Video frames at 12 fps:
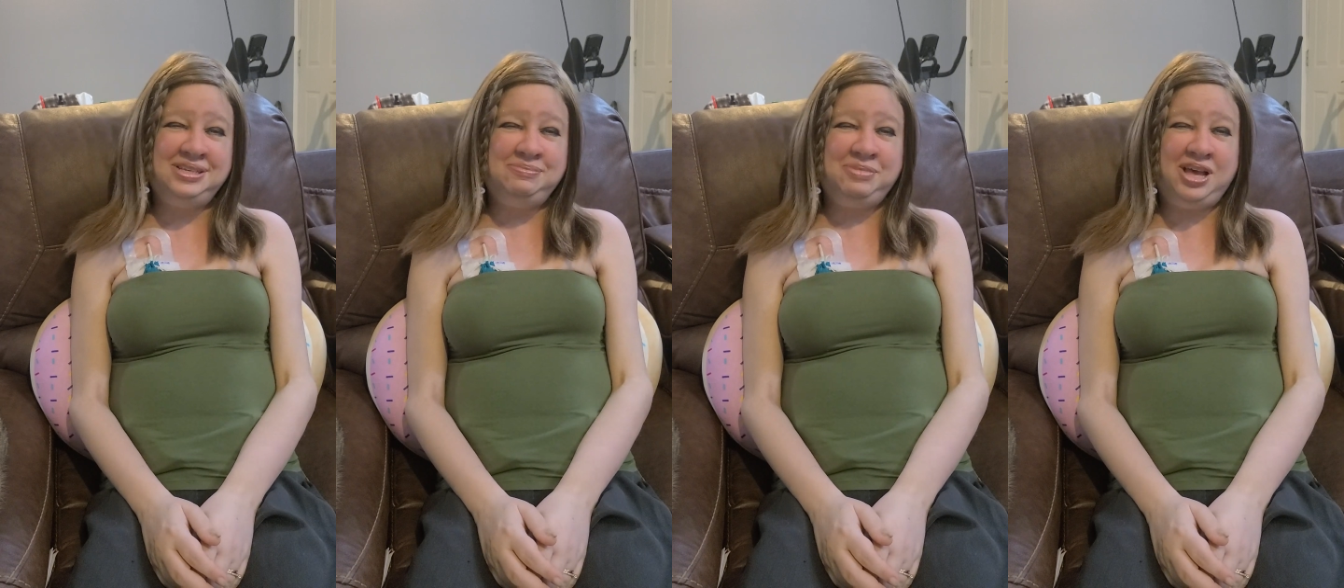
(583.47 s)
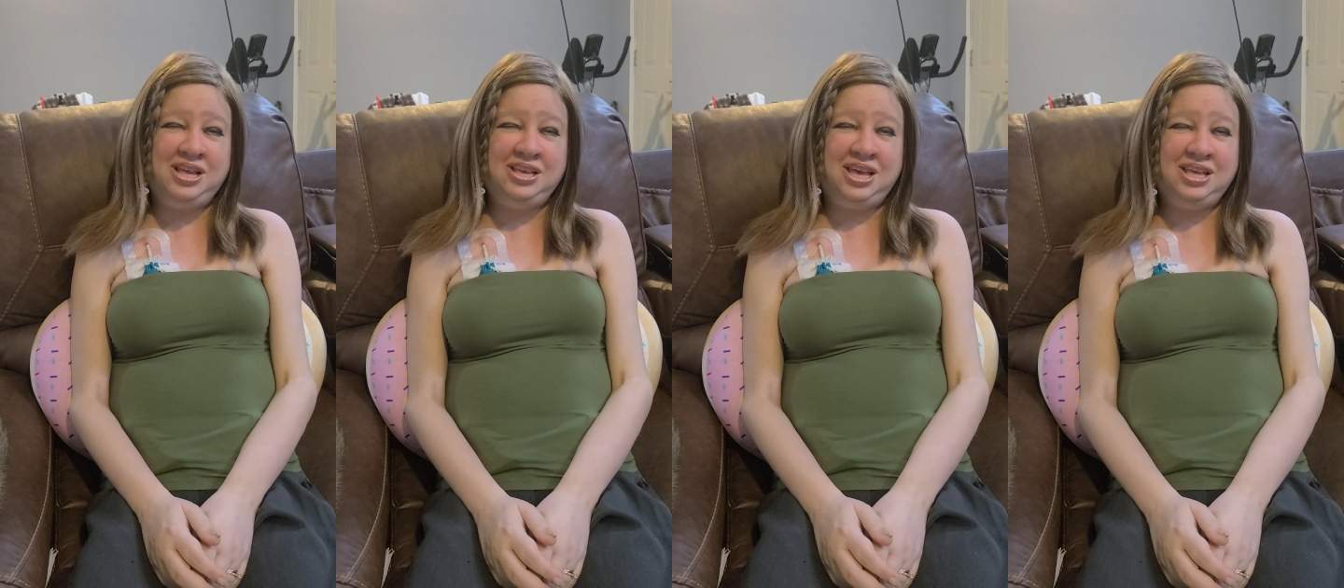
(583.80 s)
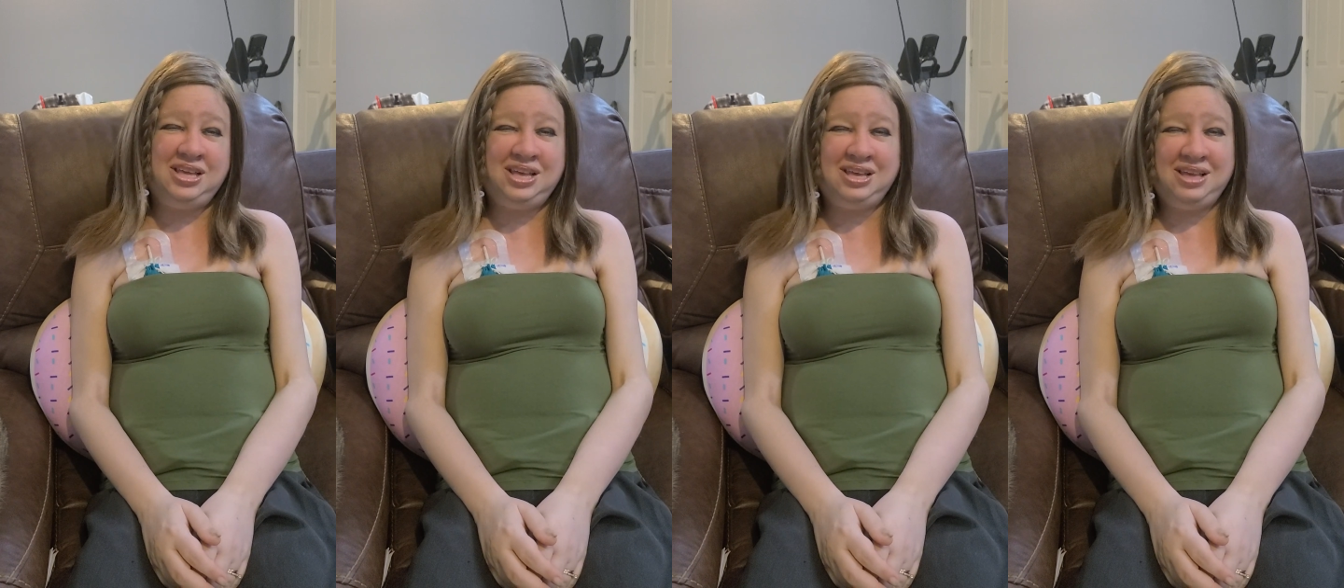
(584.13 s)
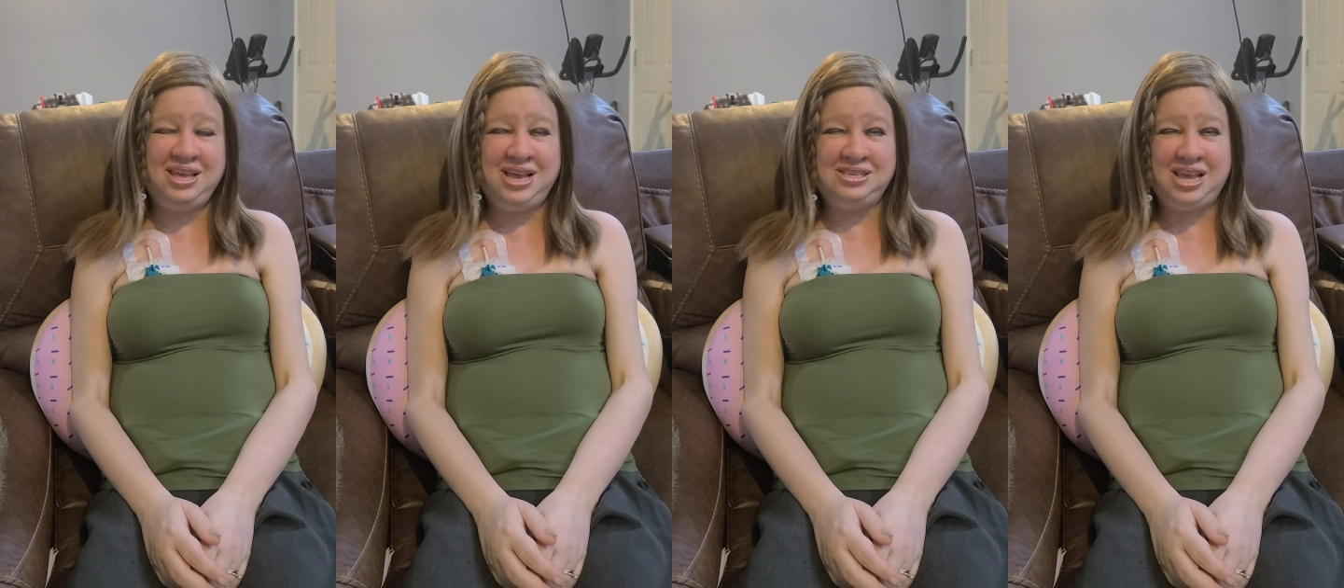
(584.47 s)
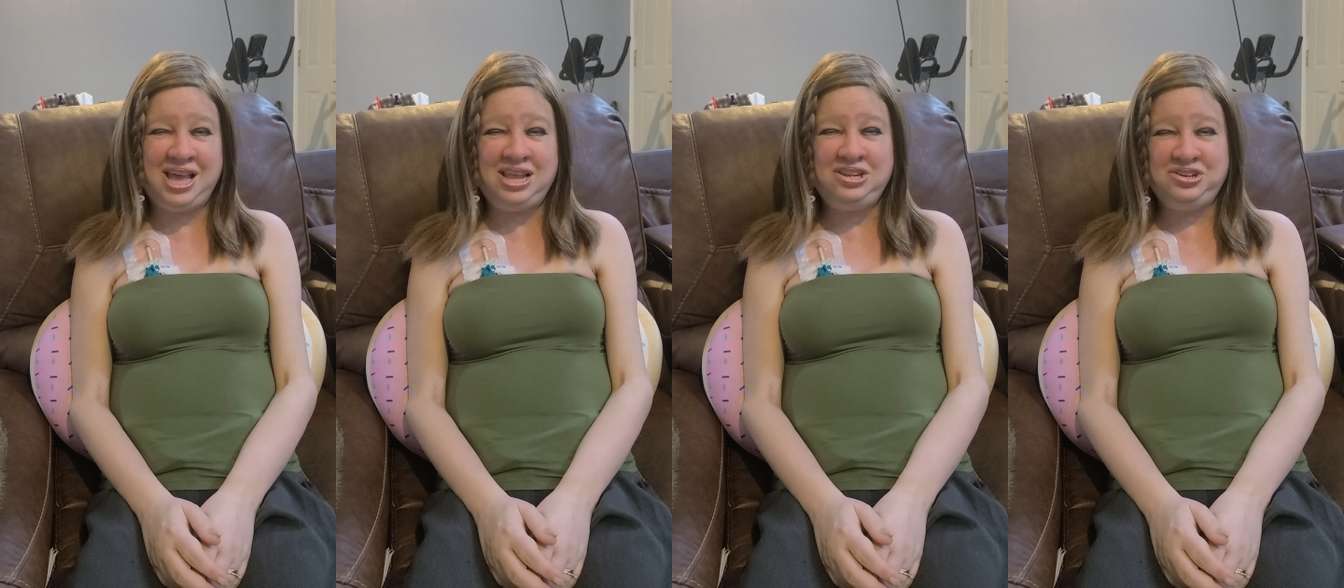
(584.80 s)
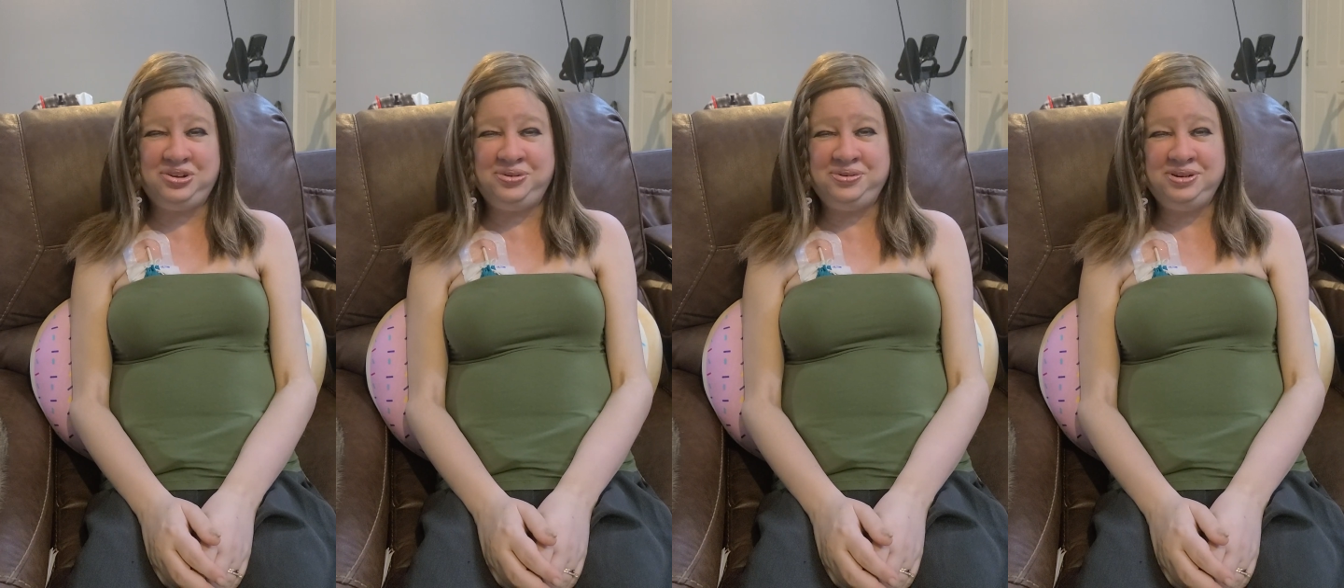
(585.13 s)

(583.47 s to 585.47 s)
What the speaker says: But I guess I had to.